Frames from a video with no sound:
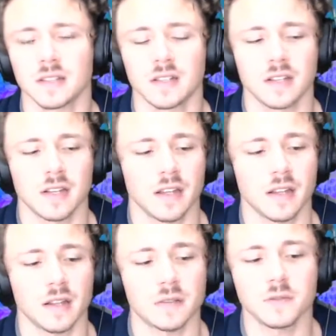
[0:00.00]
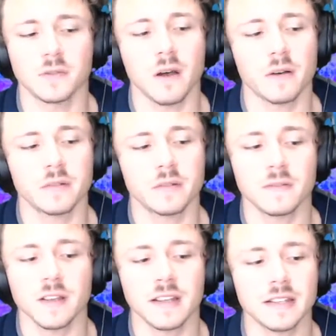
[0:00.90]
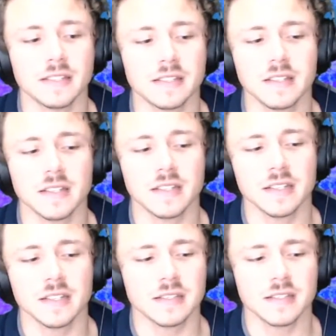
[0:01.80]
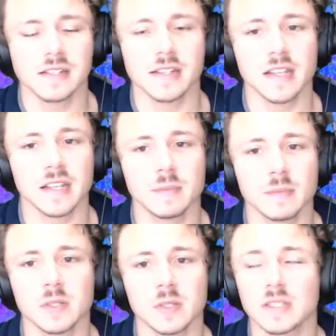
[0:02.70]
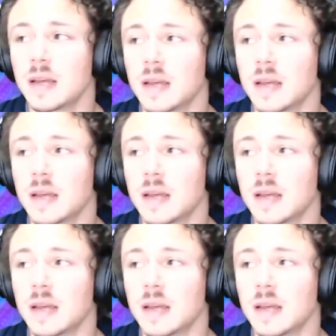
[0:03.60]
and drawing faces on tabletop